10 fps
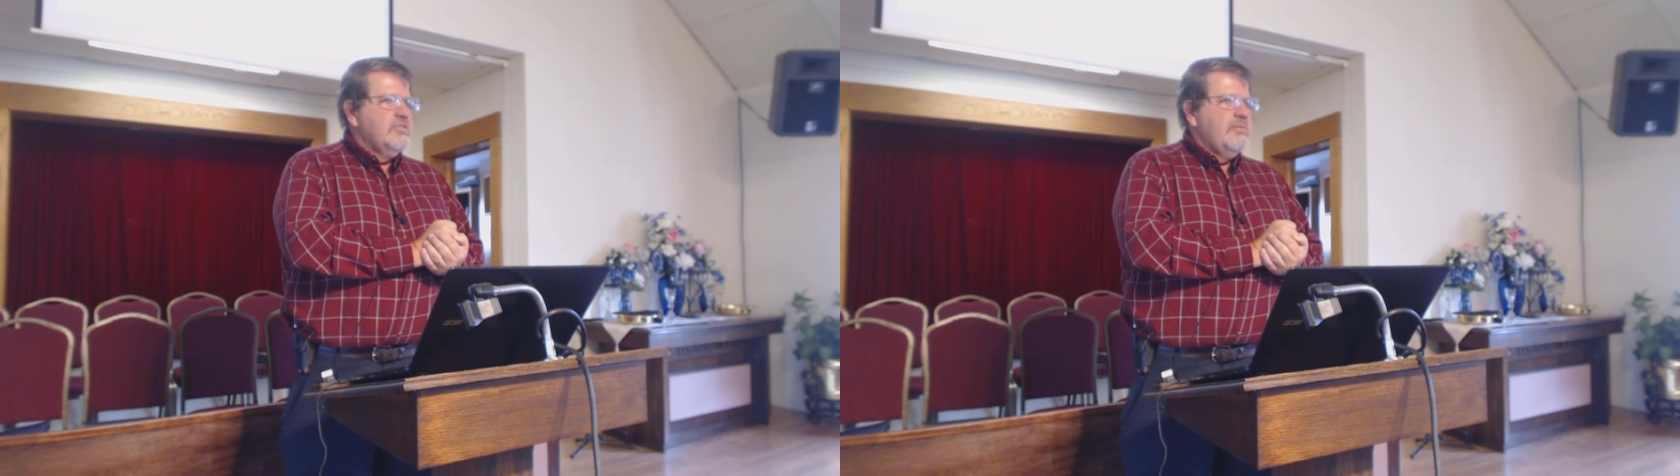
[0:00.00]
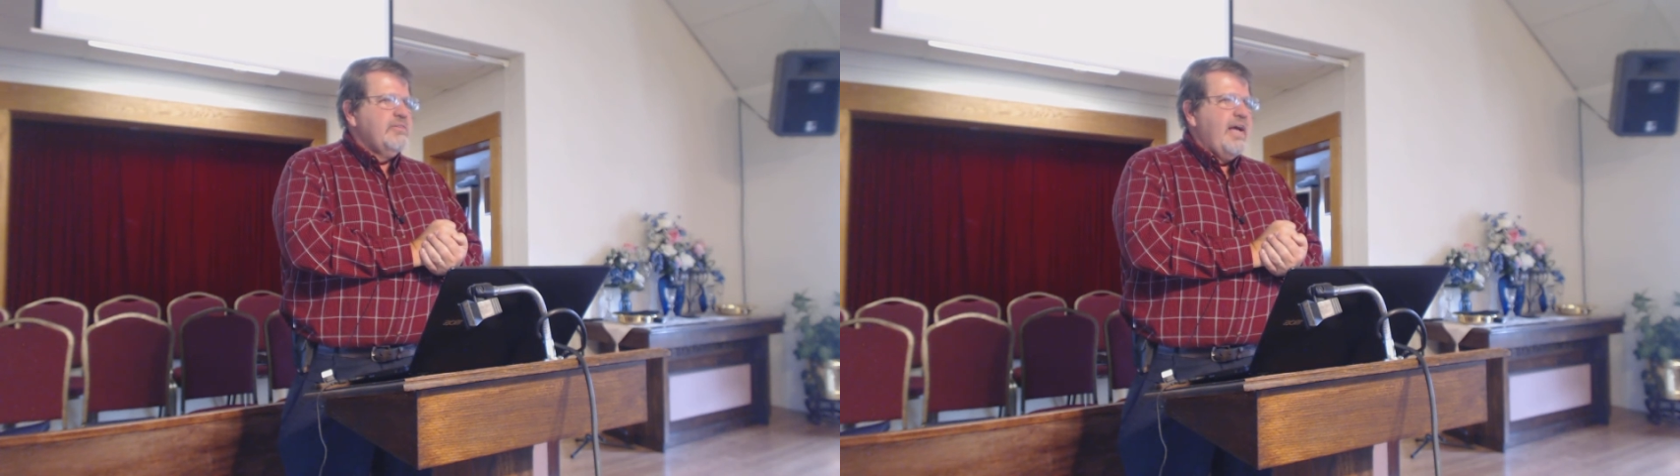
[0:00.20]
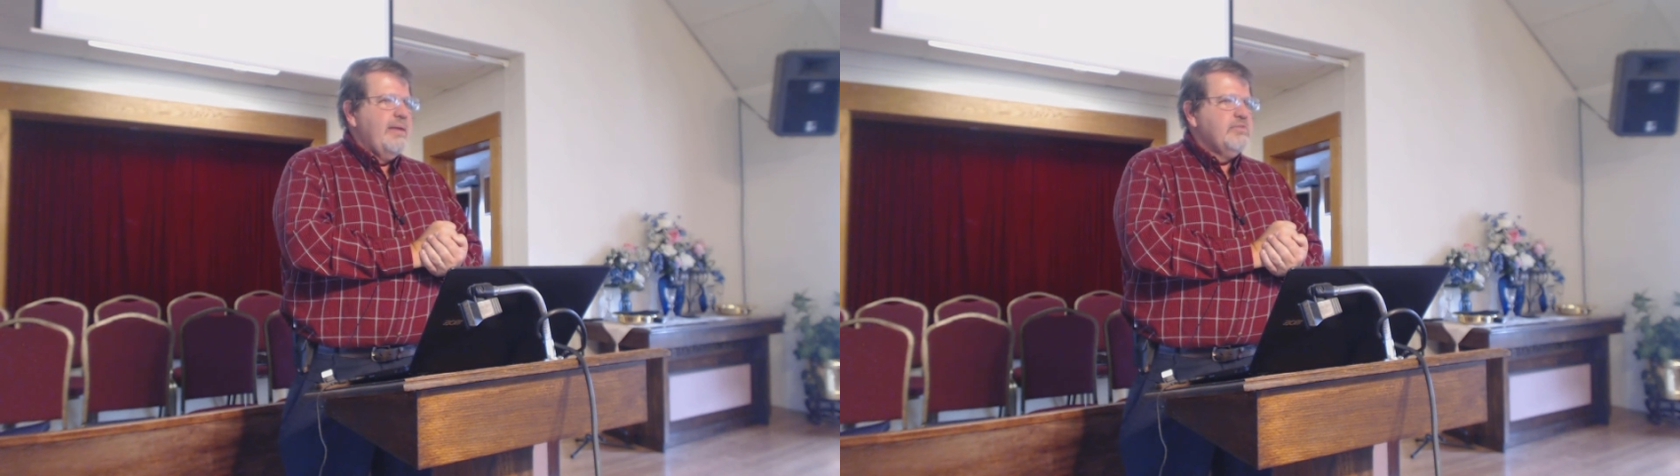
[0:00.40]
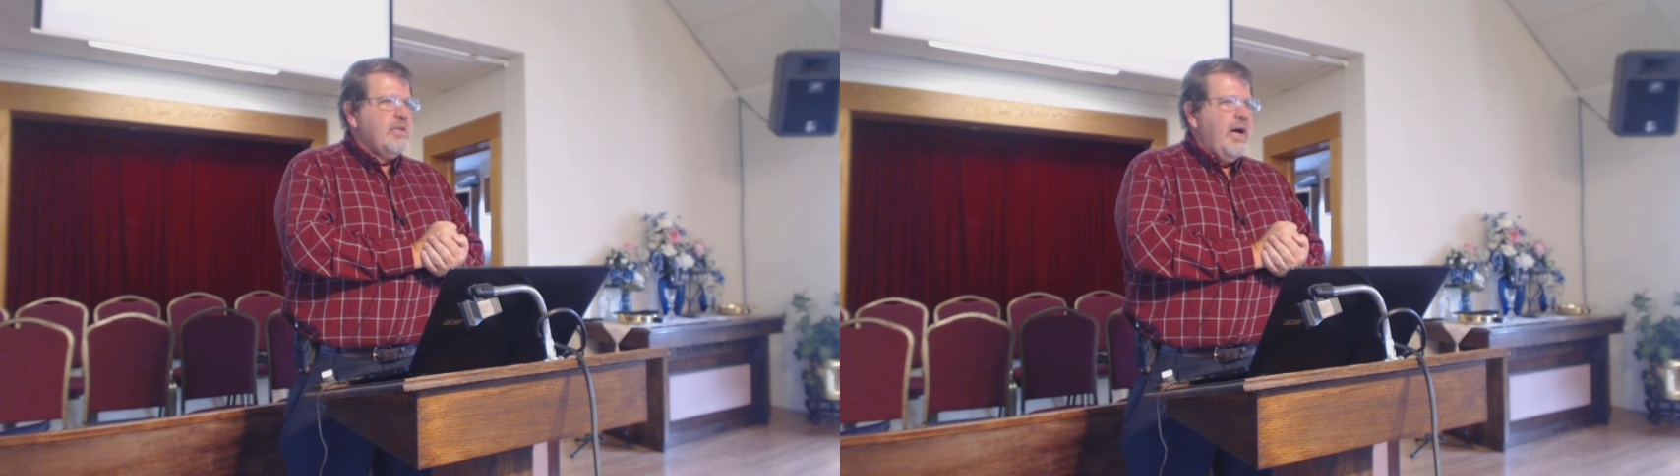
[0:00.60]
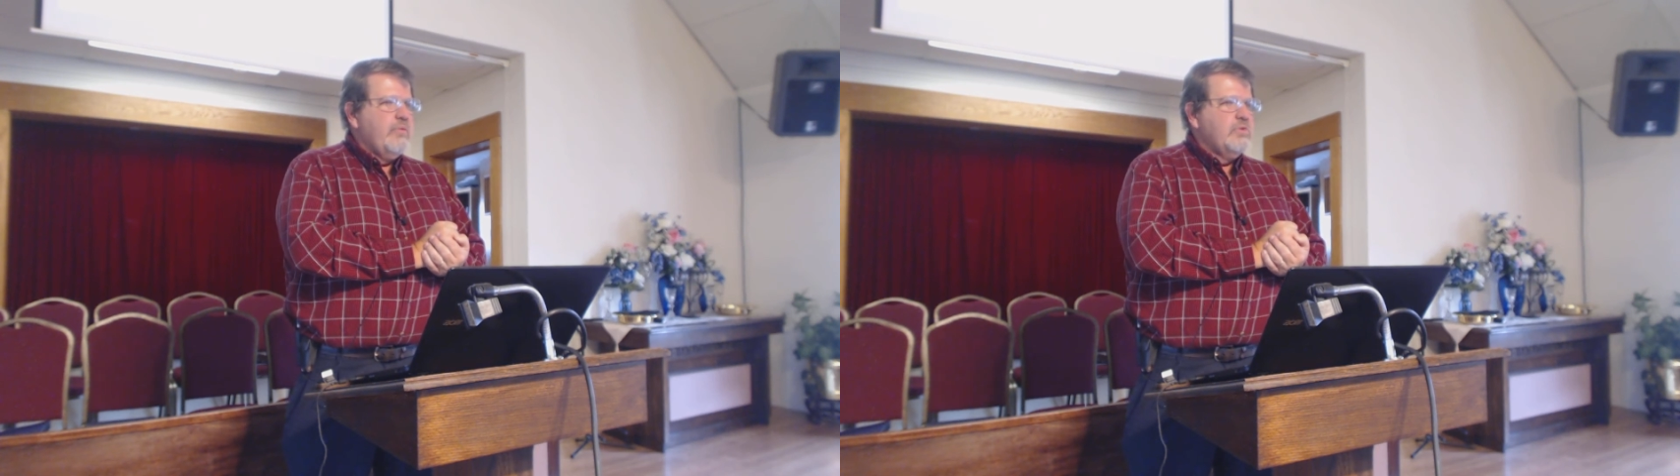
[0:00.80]
Sometimes
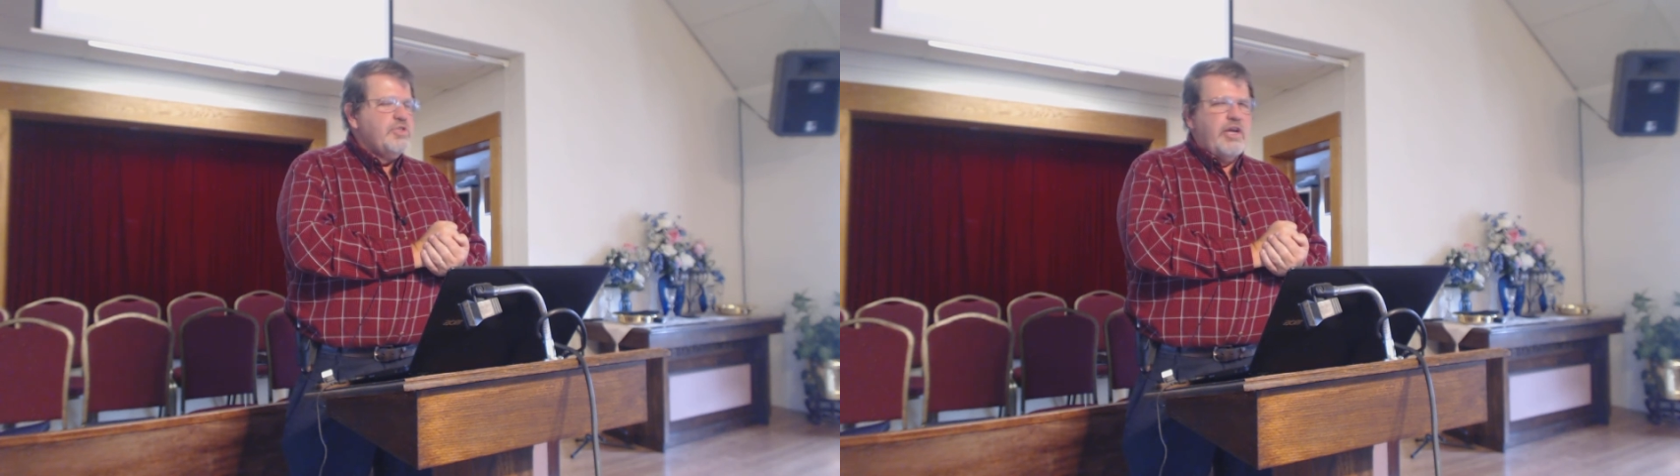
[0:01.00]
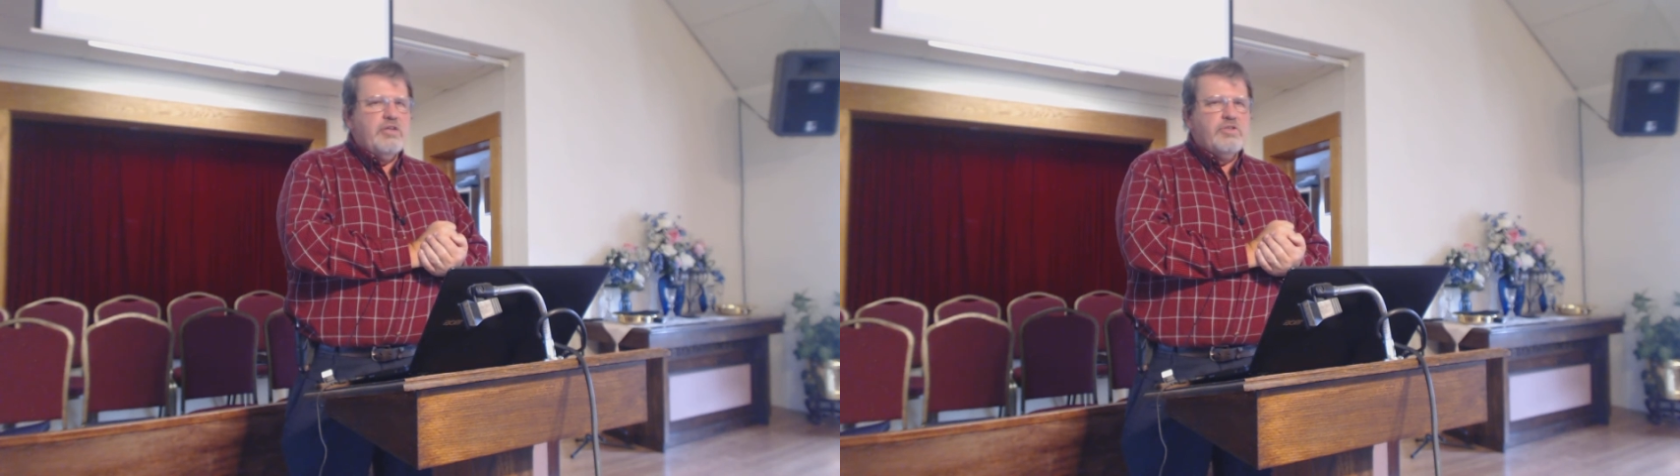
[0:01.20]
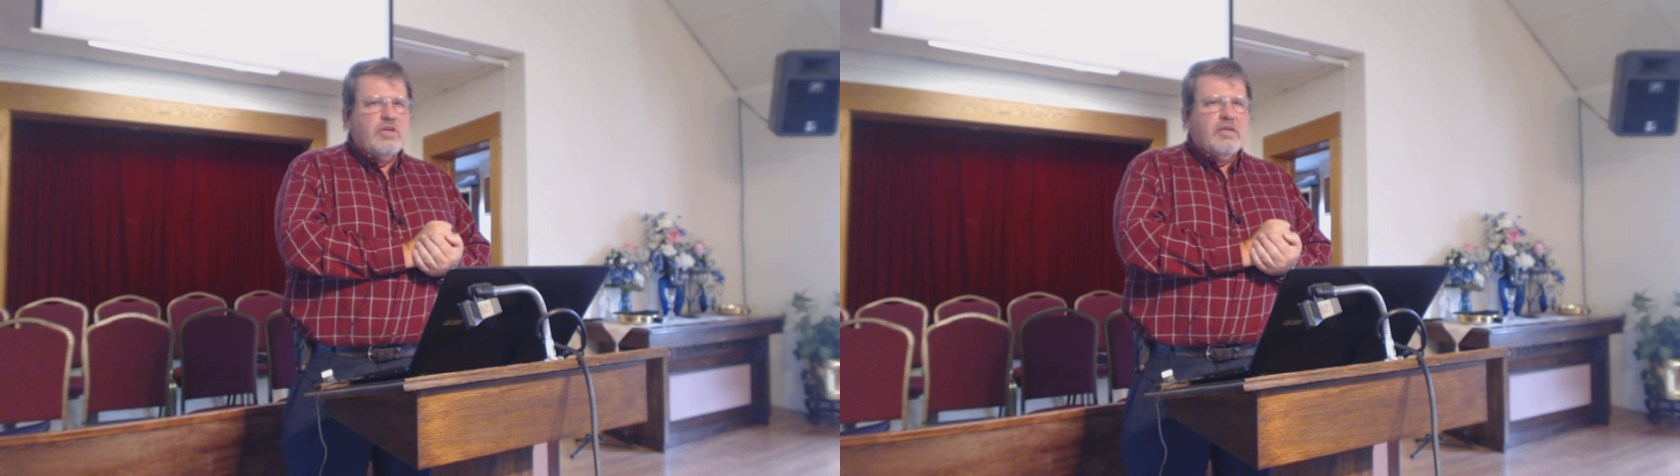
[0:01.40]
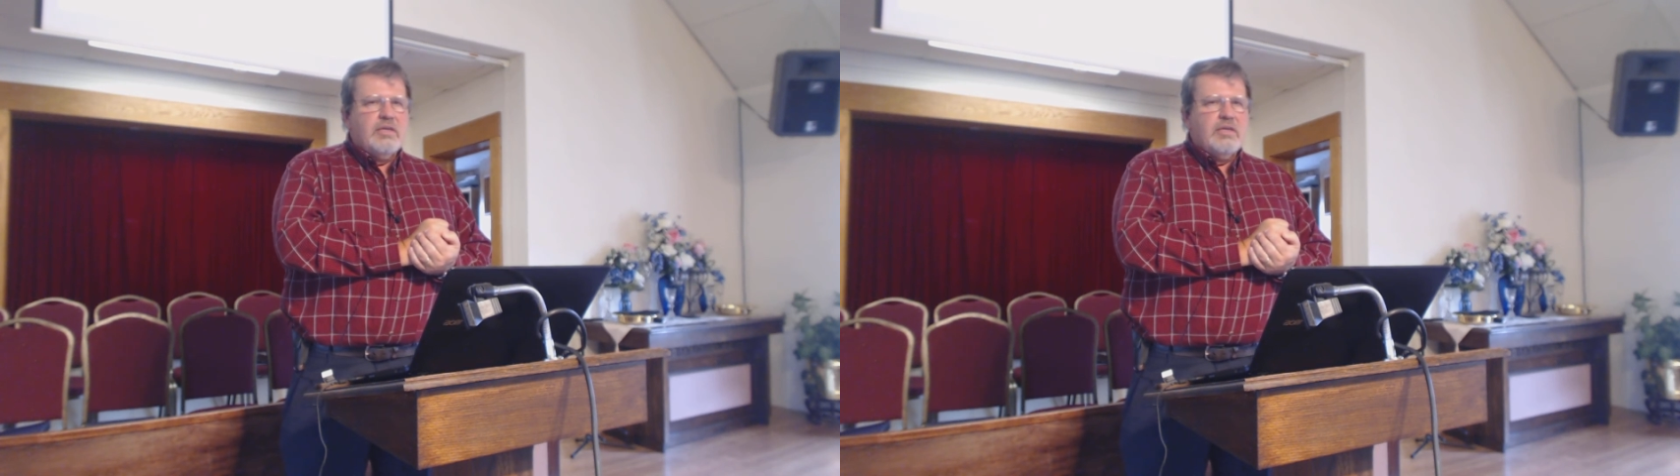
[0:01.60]
God will change.